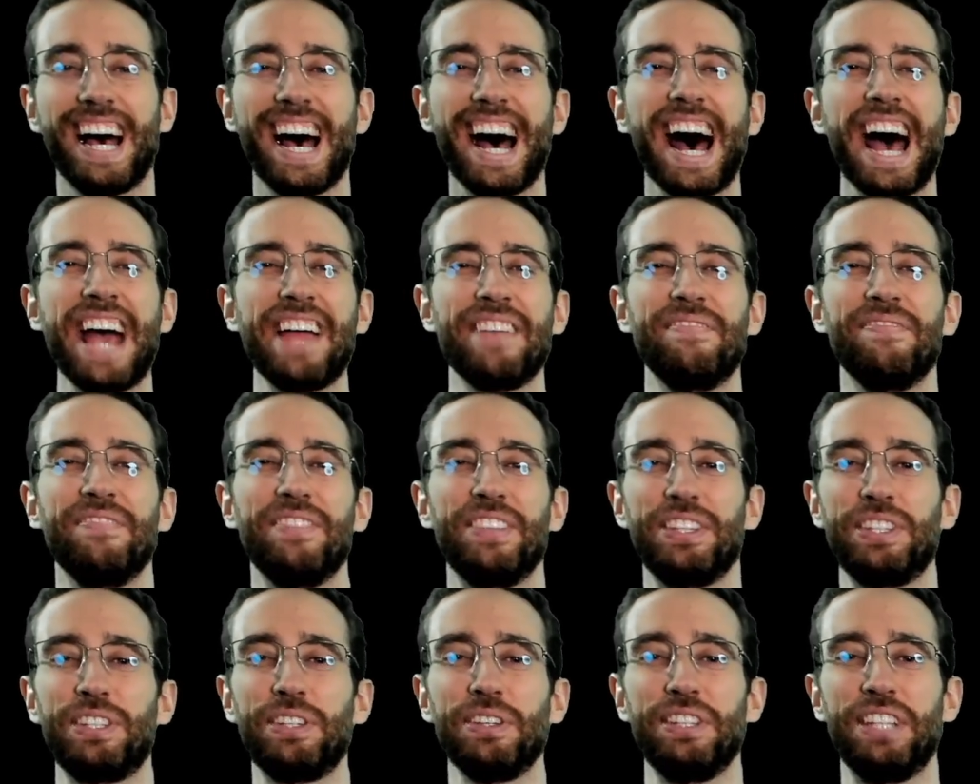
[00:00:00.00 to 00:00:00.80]
Hi,
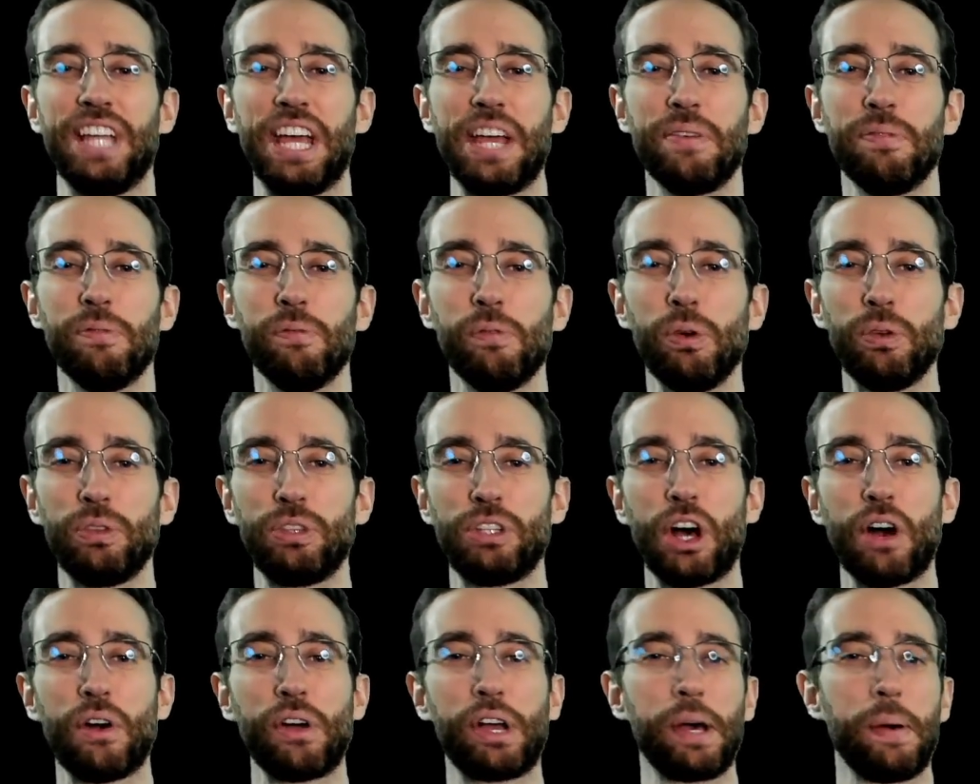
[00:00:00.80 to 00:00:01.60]
today we'll
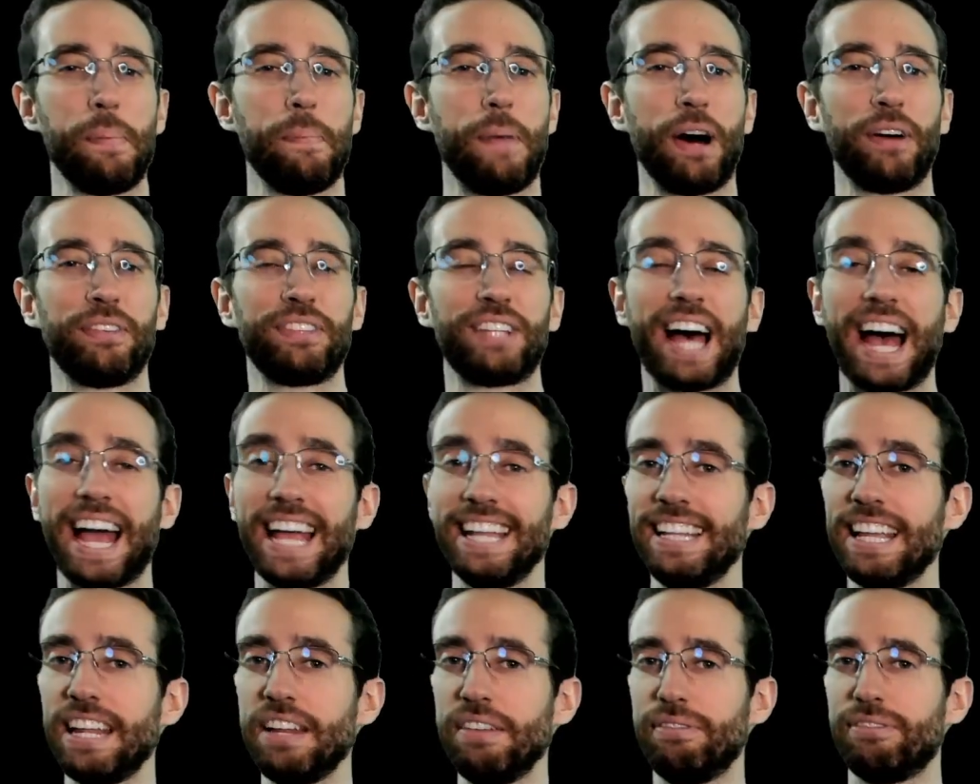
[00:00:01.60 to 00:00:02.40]
talk about
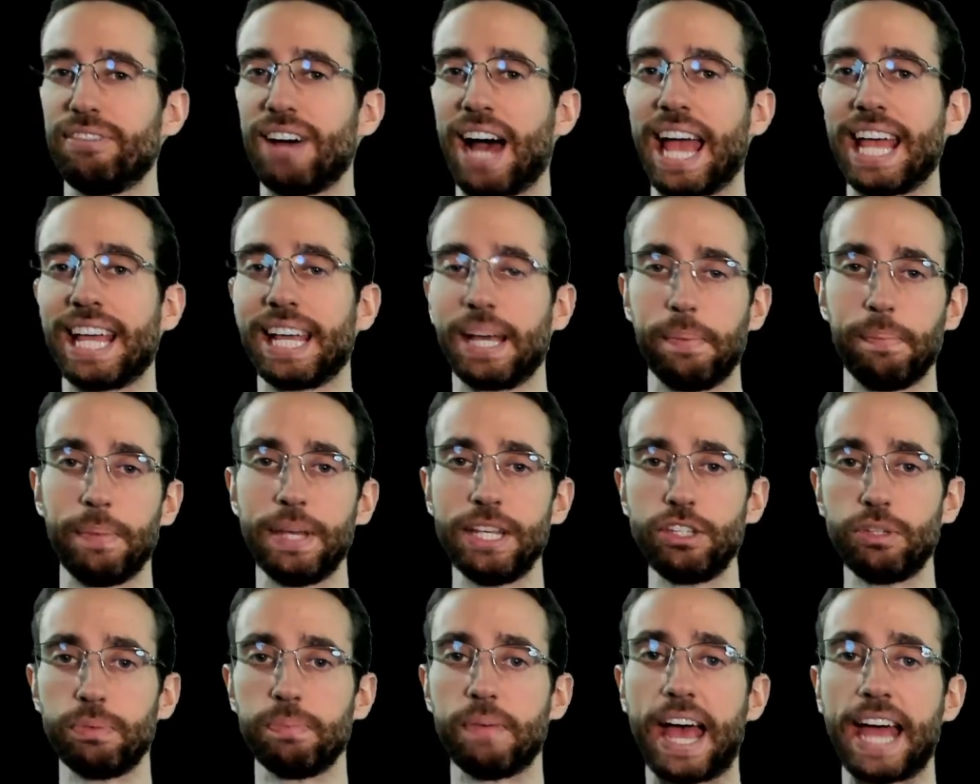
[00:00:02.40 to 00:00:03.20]
identifying a
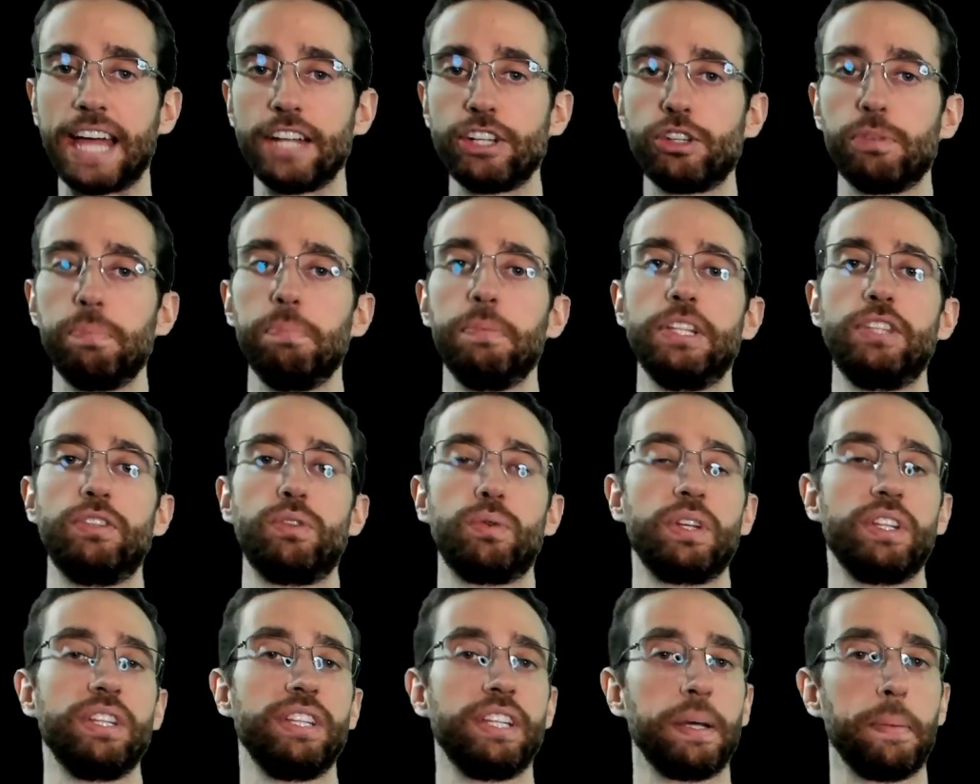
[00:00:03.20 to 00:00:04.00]
mismatch
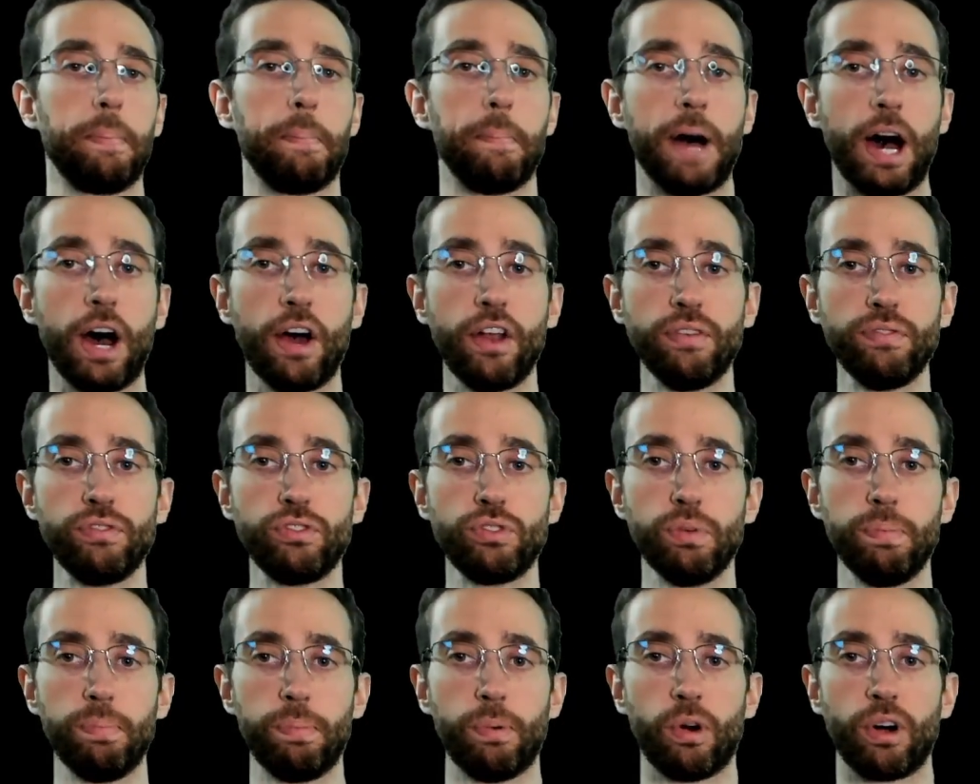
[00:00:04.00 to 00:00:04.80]
between the amount of
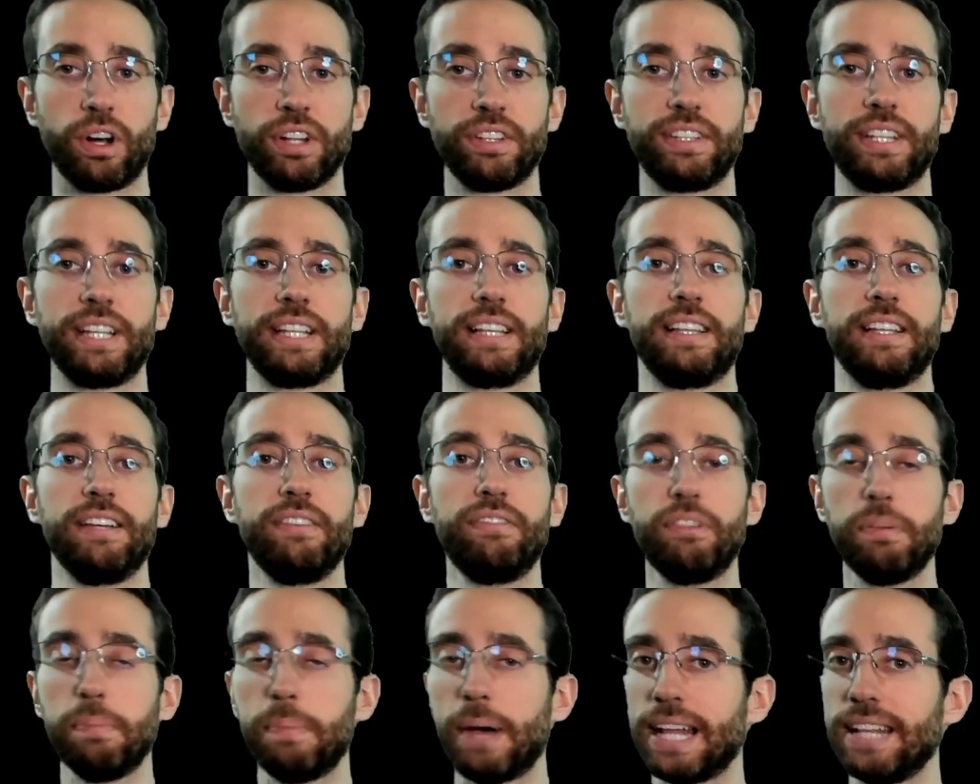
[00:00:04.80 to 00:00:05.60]
support
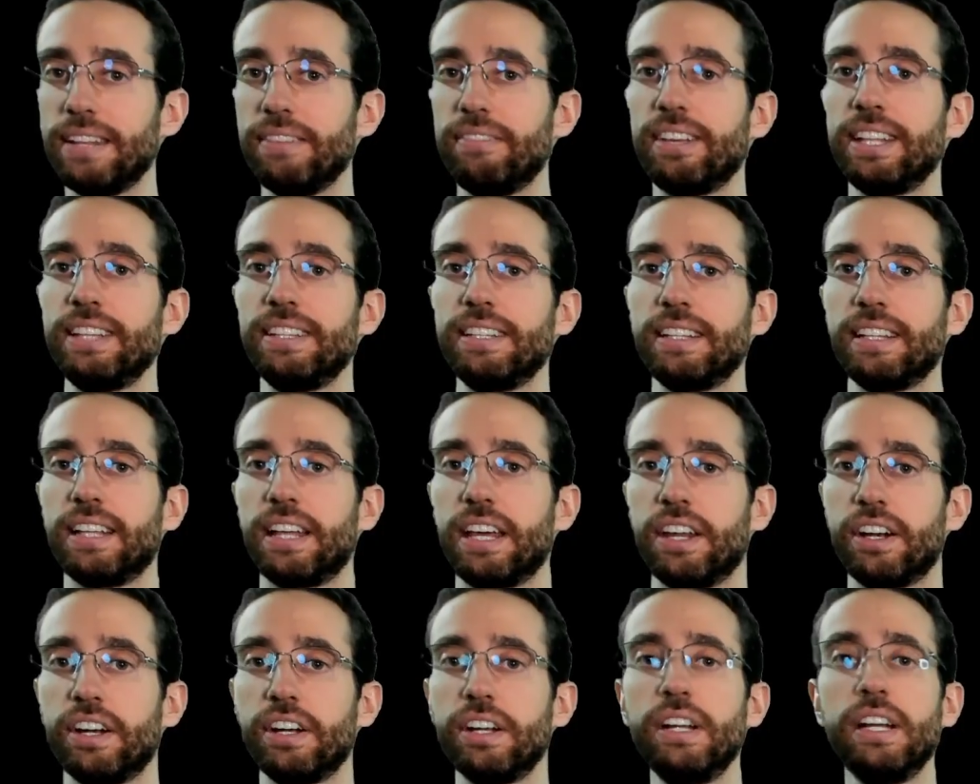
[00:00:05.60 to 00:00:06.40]
delivered by the
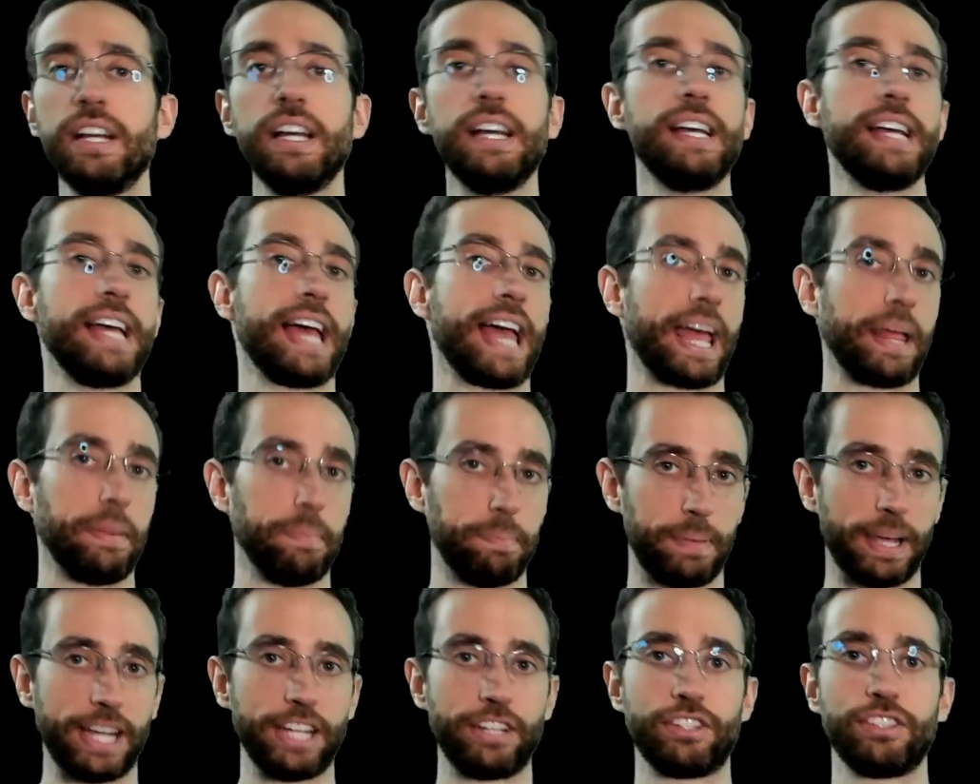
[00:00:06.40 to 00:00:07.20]
ventilator
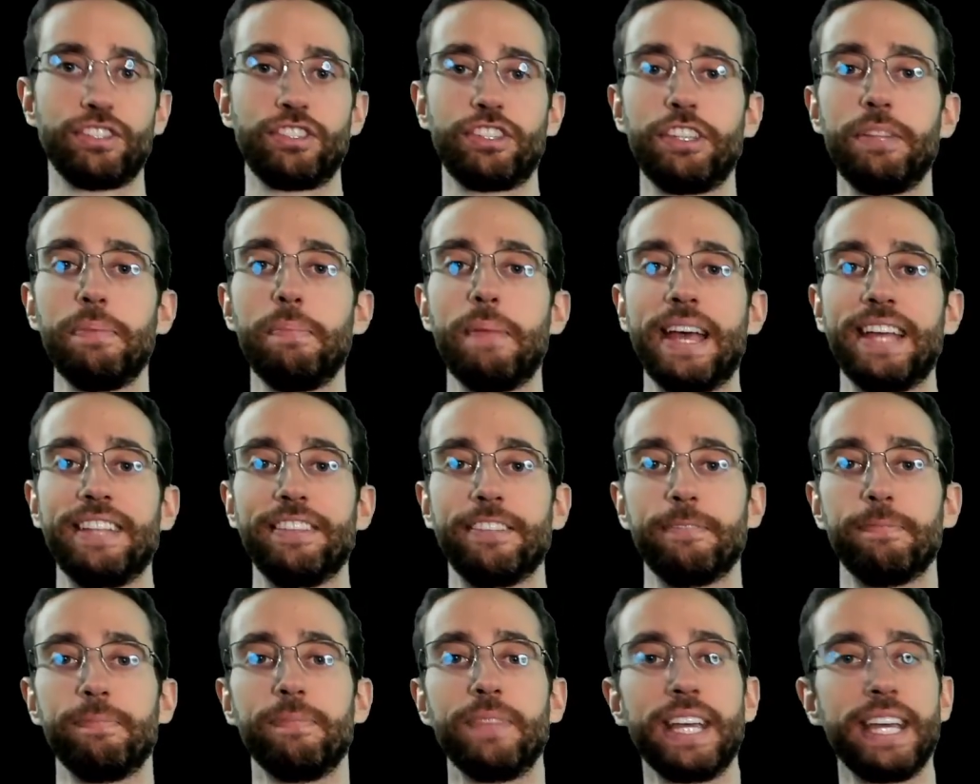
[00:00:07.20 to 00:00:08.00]
and patient's demand.